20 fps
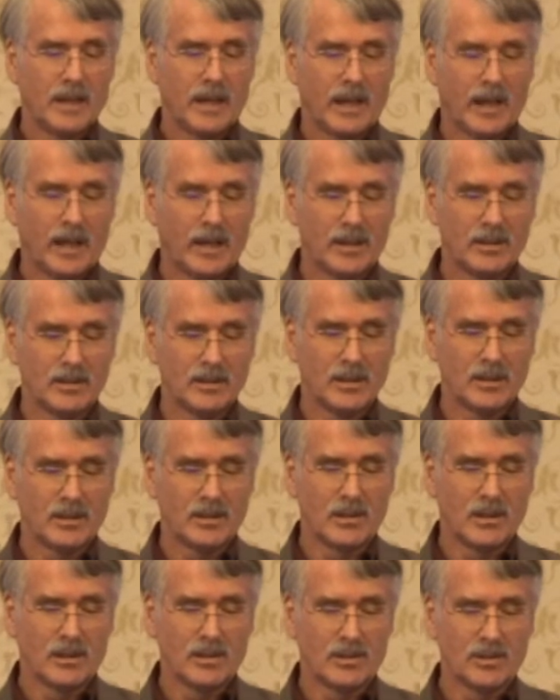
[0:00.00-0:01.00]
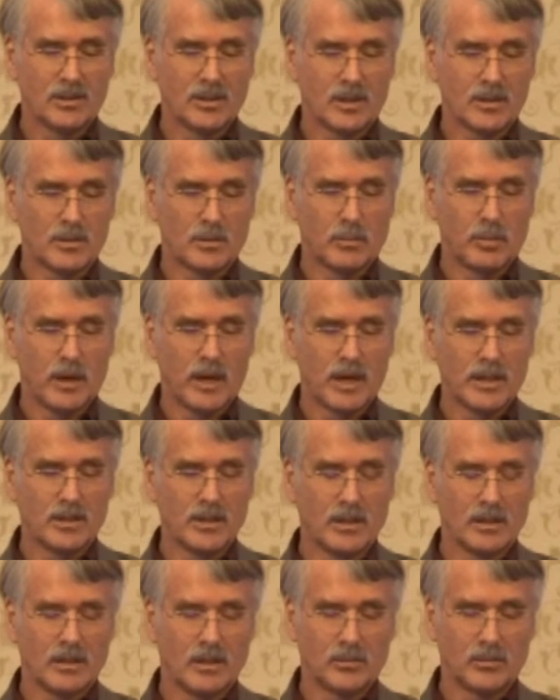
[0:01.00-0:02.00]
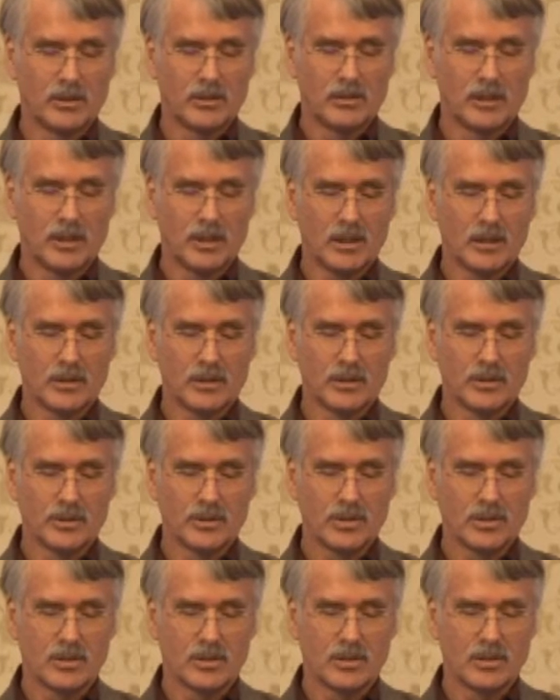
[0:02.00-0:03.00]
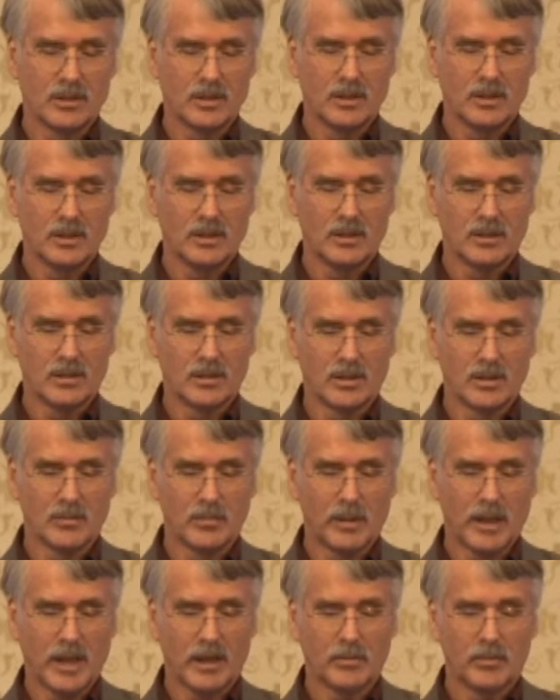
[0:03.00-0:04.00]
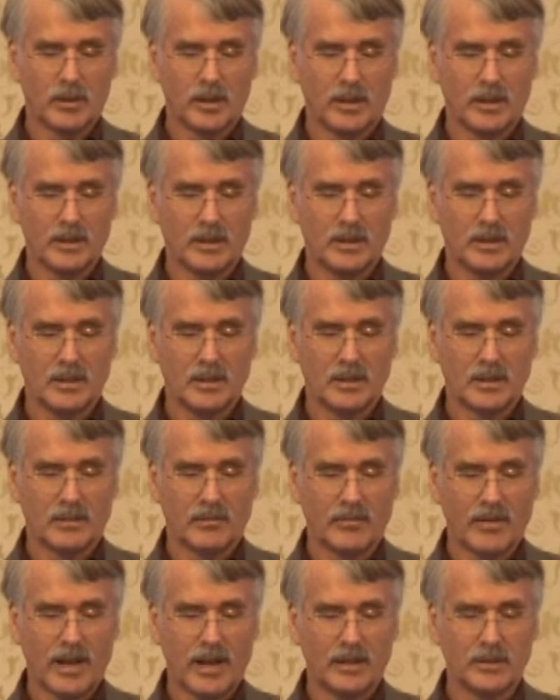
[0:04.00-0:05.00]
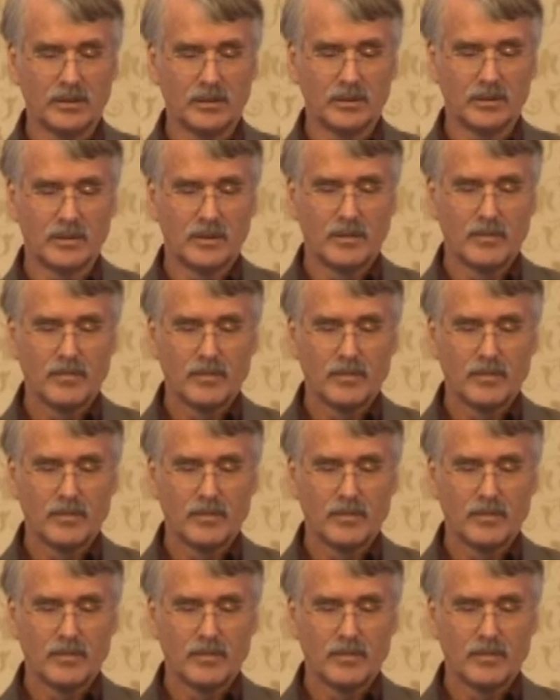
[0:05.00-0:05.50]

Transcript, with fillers: and it, it's not surprising that we're a lot closer to the, to the black body uh, value.